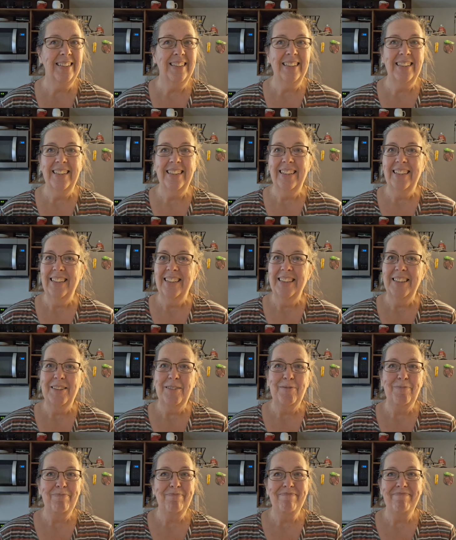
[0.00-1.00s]

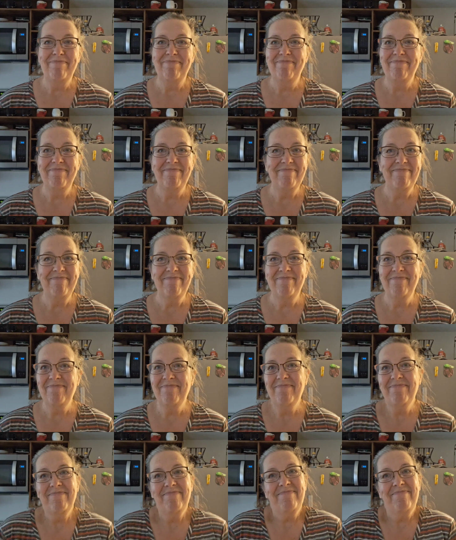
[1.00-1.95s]
Nobody speaks.